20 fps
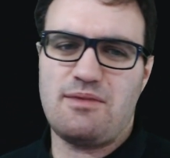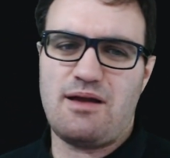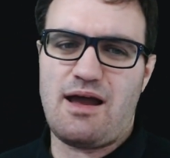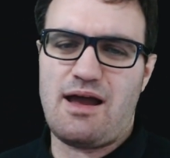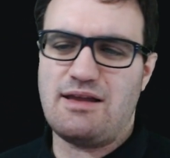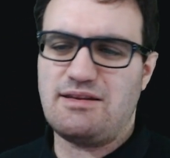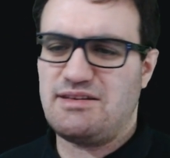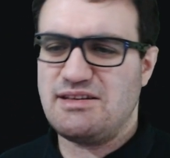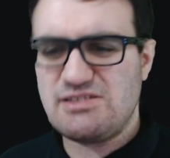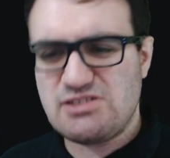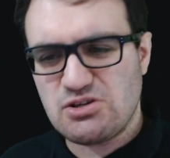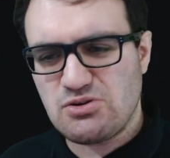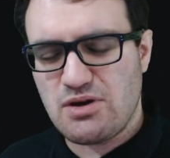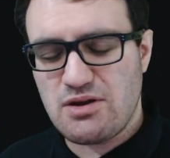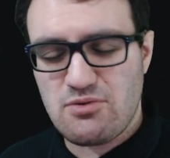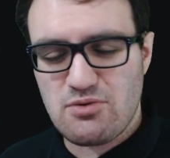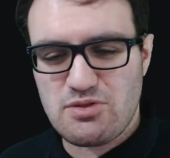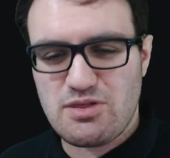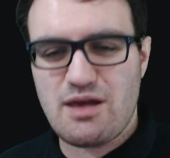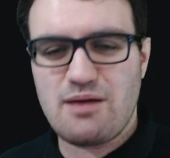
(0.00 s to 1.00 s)
I disagreed
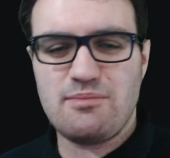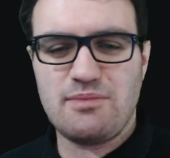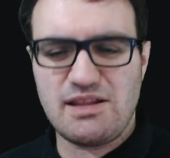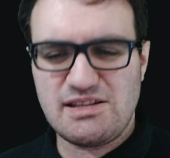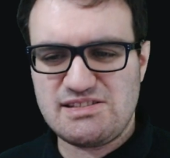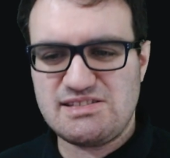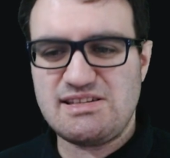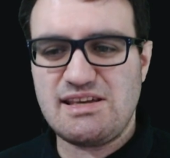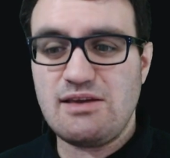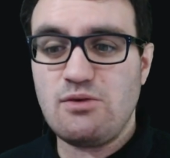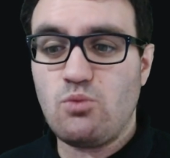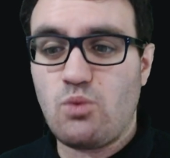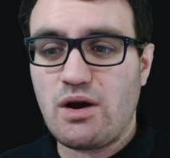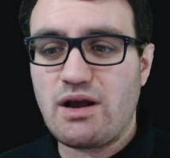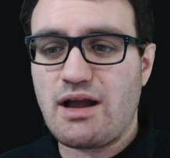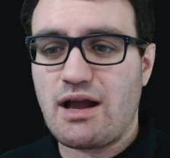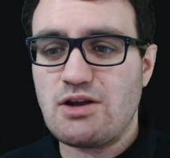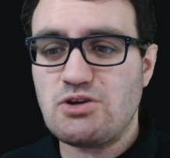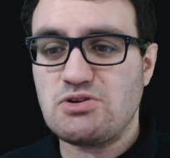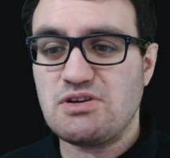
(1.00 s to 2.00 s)
with them. Let's see what
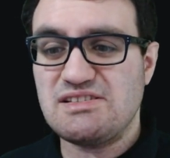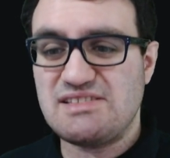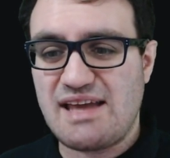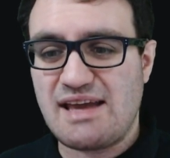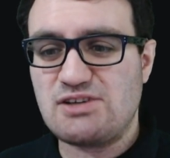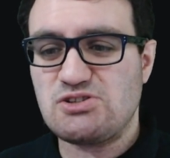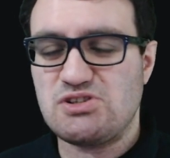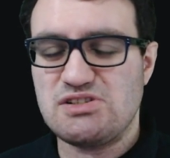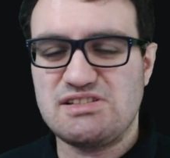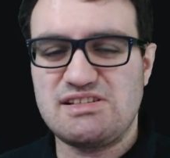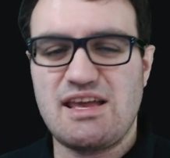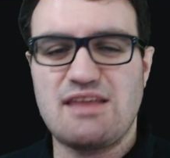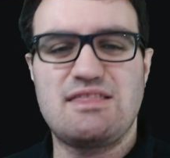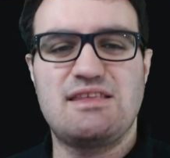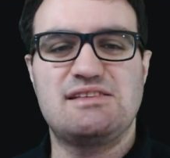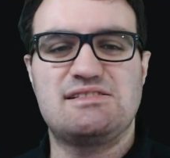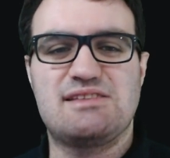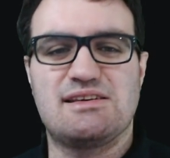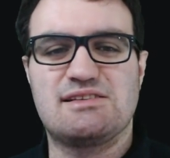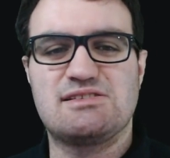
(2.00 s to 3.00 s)
countries actually say
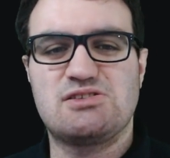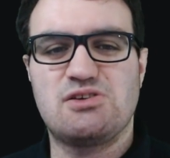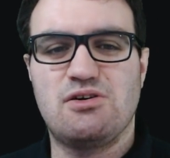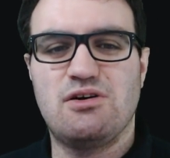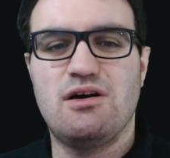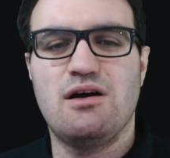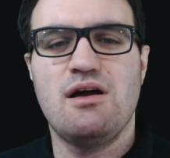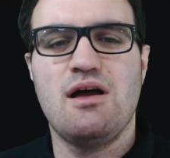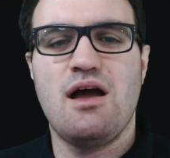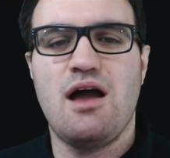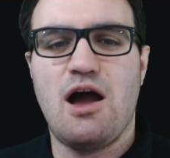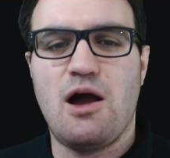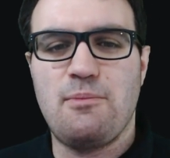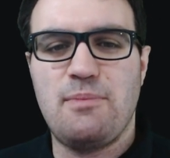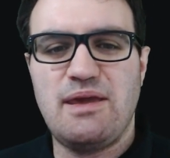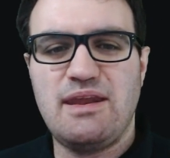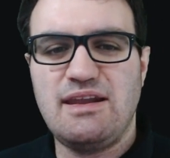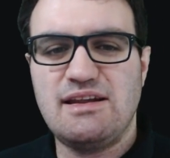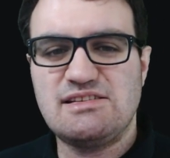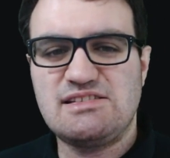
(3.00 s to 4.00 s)
these things. So a
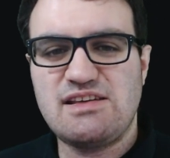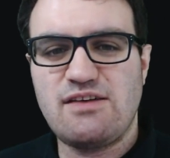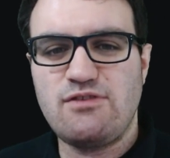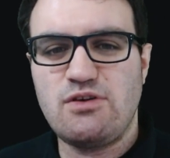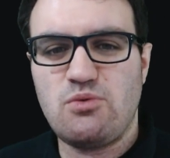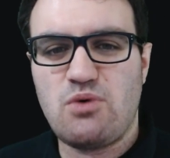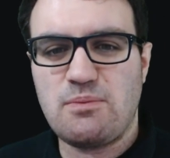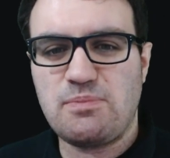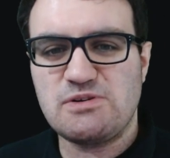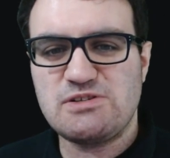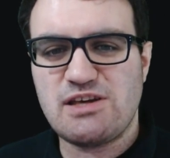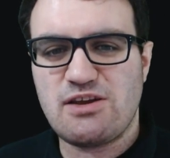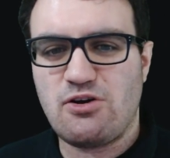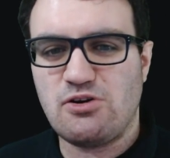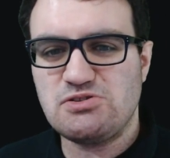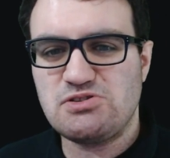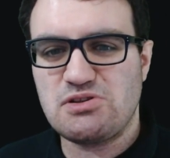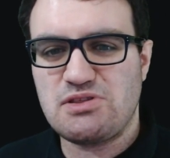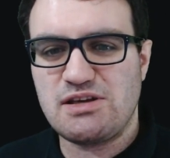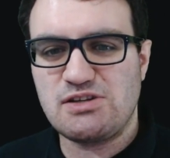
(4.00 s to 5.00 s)
median 71%
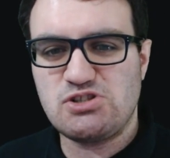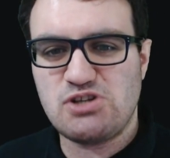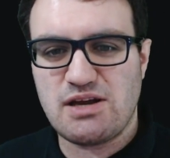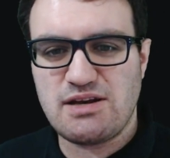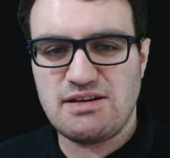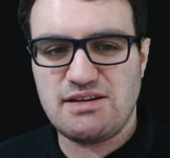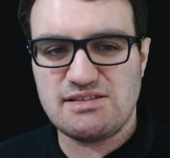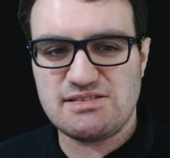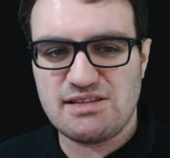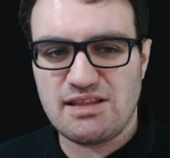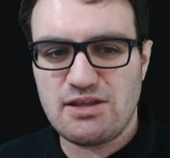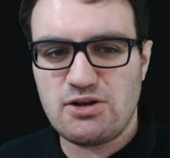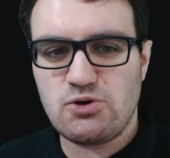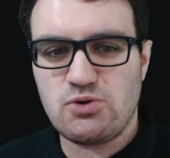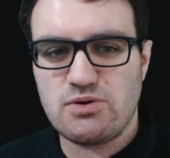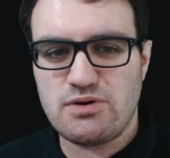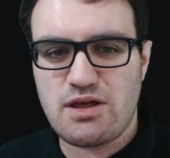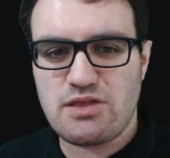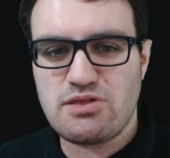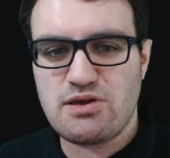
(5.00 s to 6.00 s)
also think China does little or
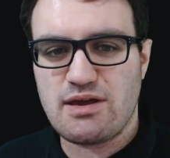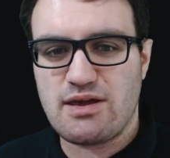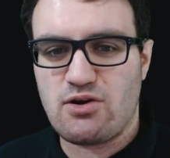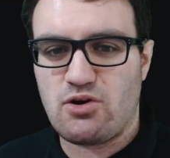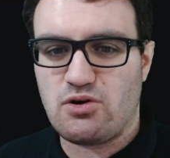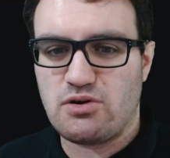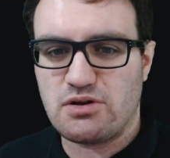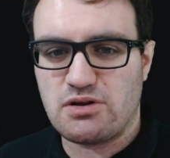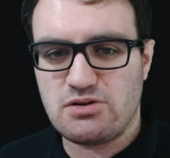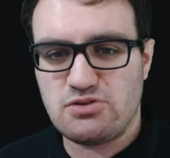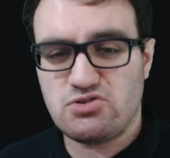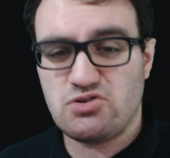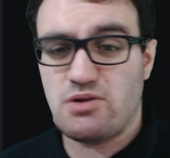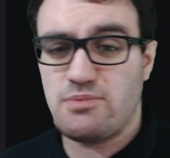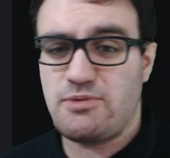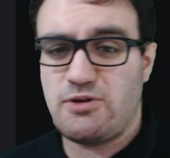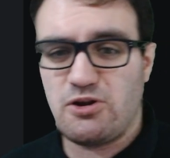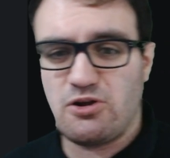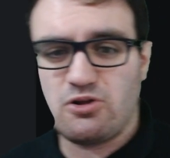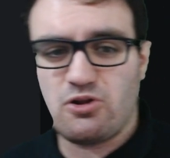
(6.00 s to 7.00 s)
nothing at all to contribute
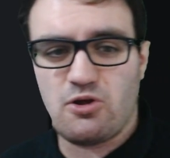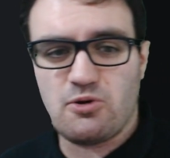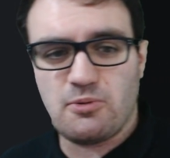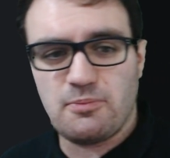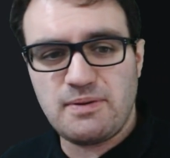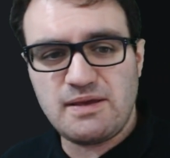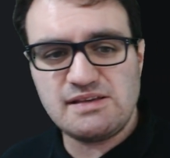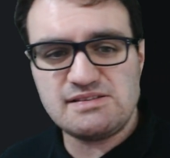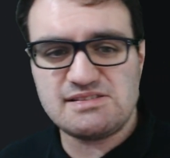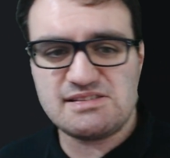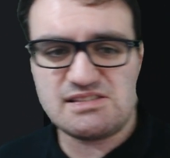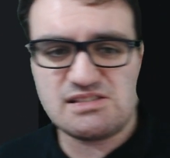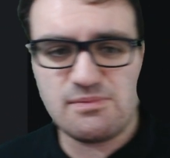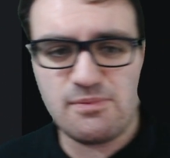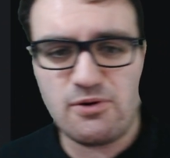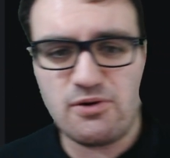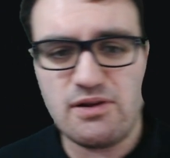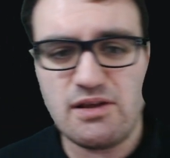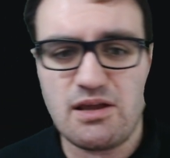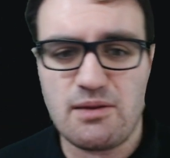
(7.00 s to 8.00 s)
to global peace and
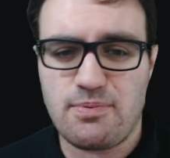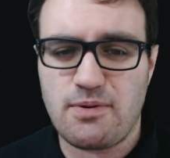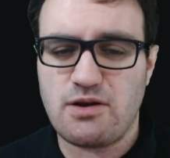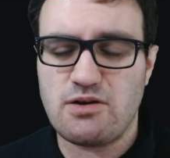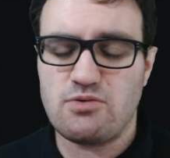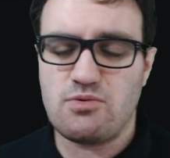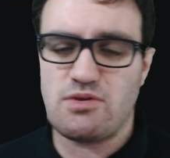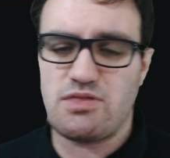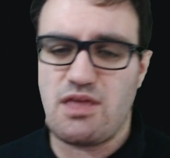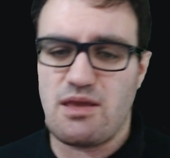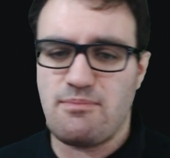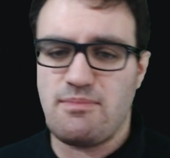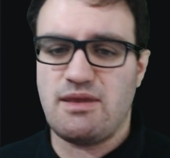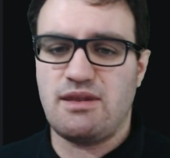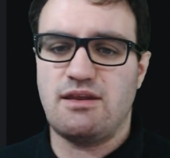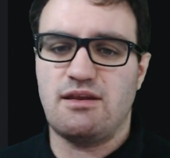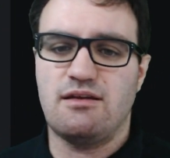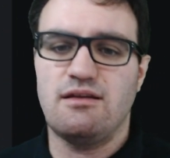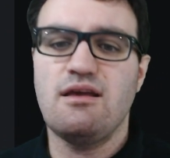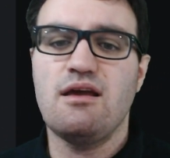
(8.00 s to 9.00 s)
stability, compared with a
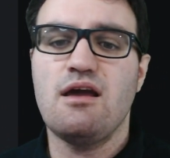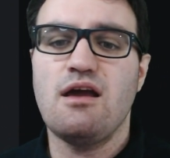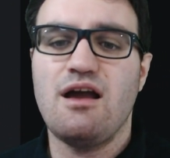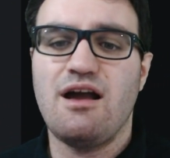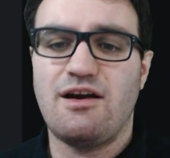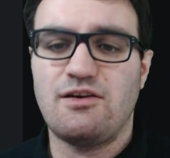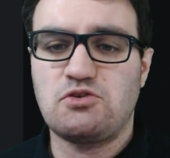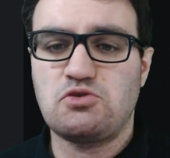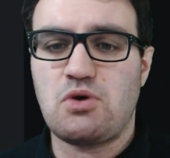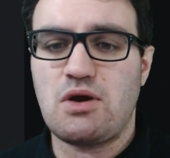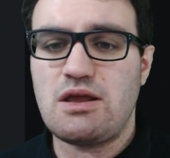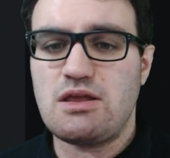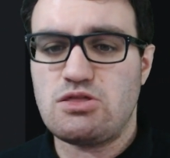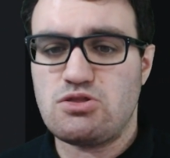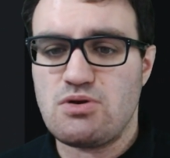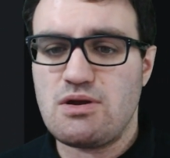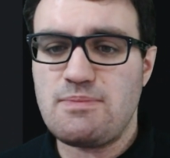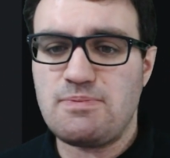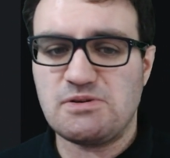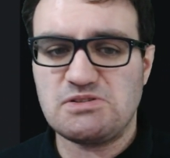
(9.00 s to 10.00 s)
median of
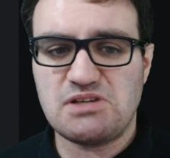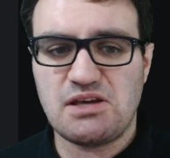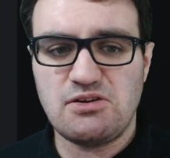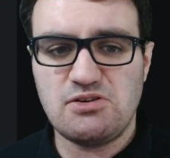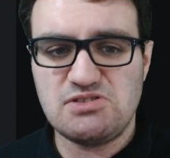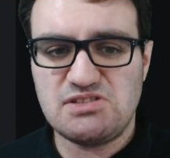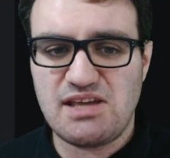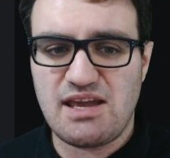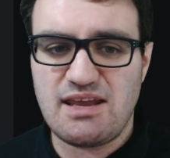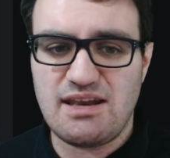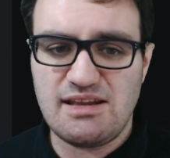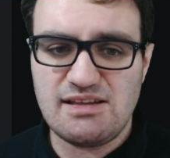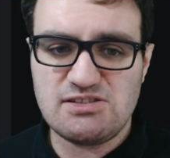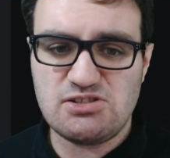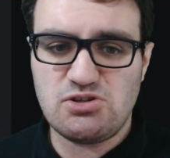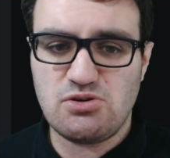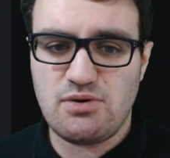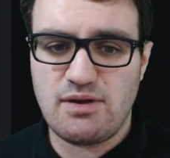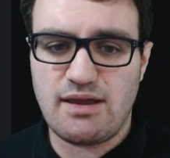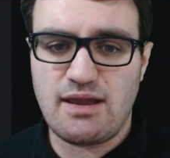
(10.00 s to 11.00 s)
23% who say it is
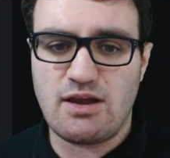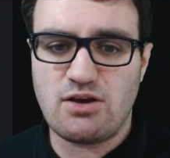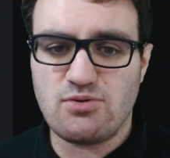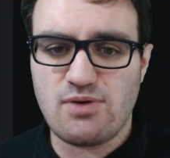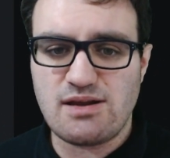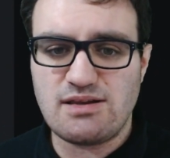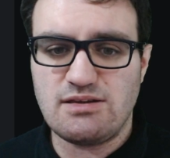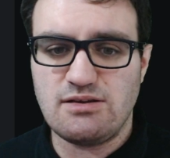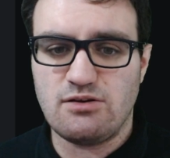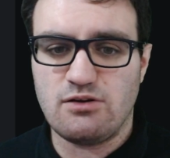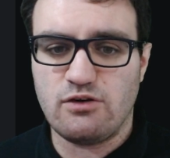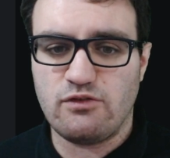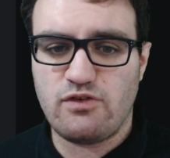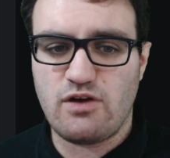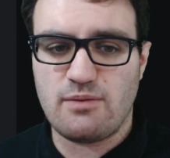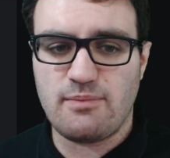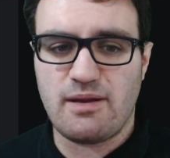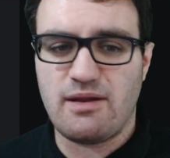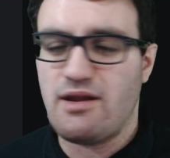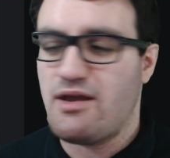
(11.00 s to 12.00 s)
doing a great deal or a fair
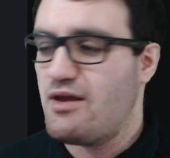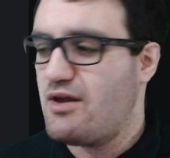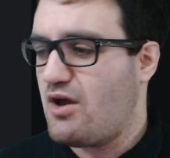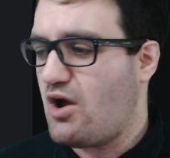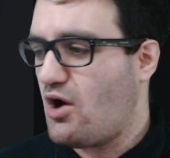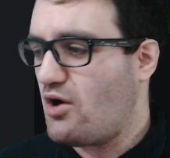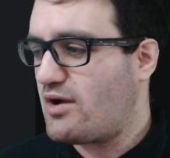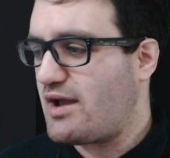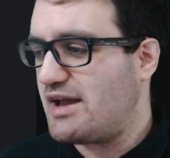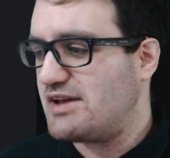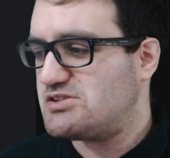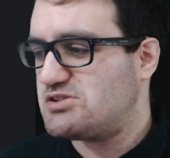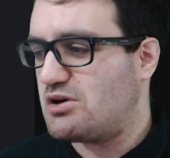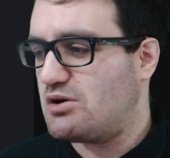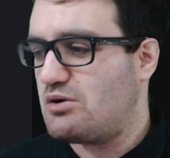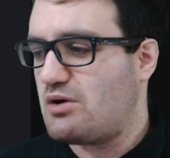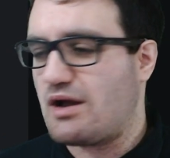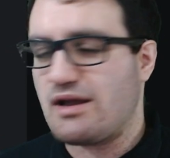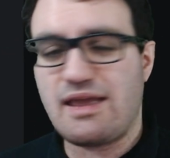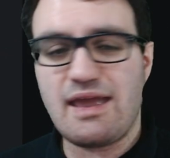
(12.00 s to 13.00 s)
amount. Okay, so
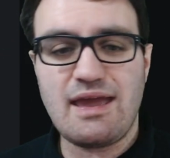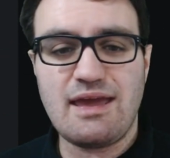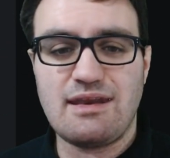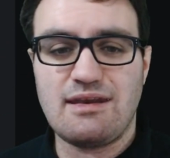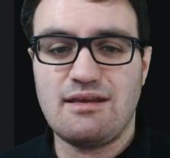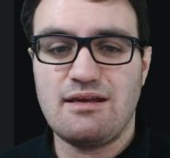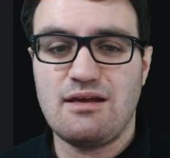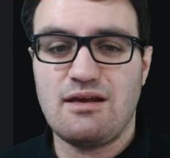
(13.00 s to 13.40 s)
again,